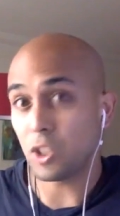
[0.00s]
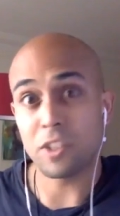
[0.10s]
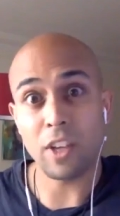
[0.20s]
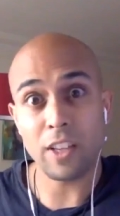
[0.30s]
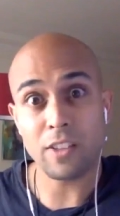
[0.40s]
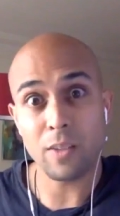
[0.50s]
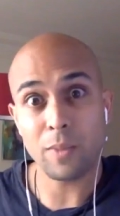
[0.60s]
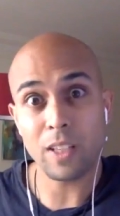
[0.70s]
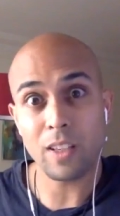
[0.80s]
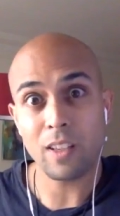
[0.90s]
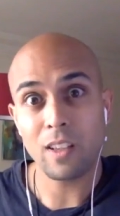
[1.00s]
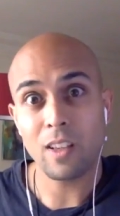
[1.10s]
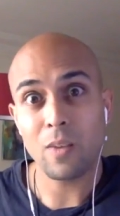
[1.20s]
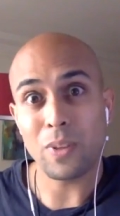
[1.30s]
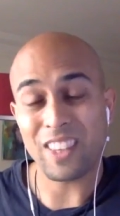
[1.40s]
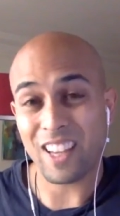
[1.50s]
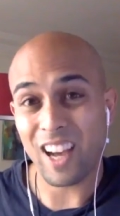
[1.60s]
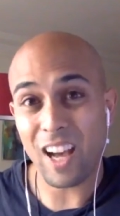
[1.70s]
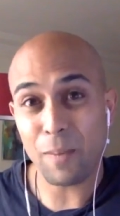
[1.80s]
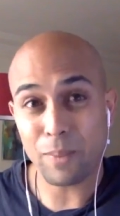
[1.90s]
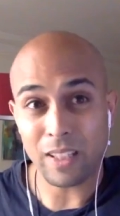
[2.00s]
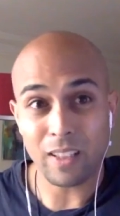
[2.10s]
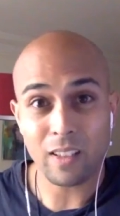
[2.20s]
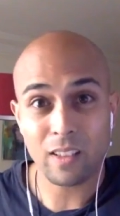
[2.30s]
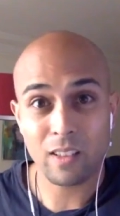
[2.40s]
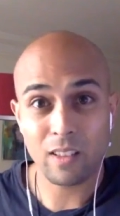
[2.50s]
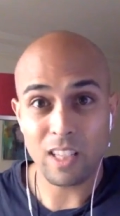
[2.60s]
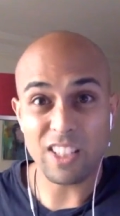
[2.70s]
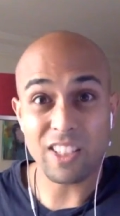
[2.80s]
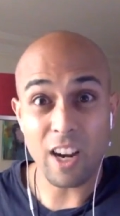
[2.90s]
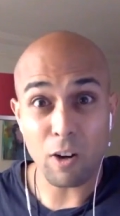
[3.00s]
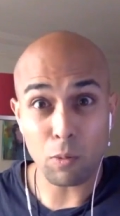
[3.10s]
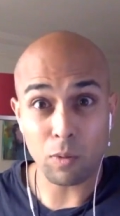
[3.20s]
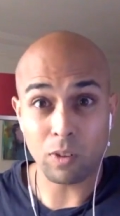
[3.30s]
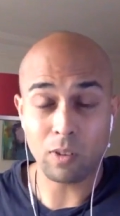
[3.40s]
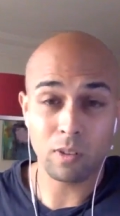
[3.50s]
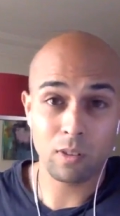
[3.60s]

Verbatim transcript: you design something, but the copy is terrible,